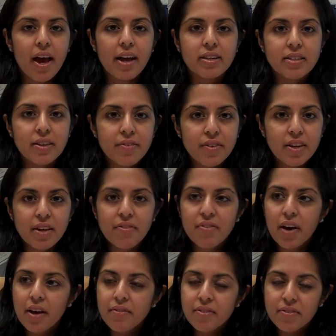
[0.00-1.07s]
activity,
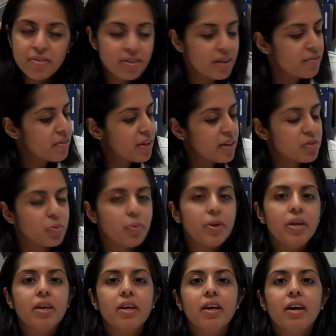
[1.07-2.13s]
five to seven days a
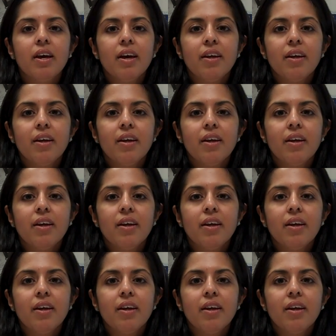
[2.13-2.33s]
week.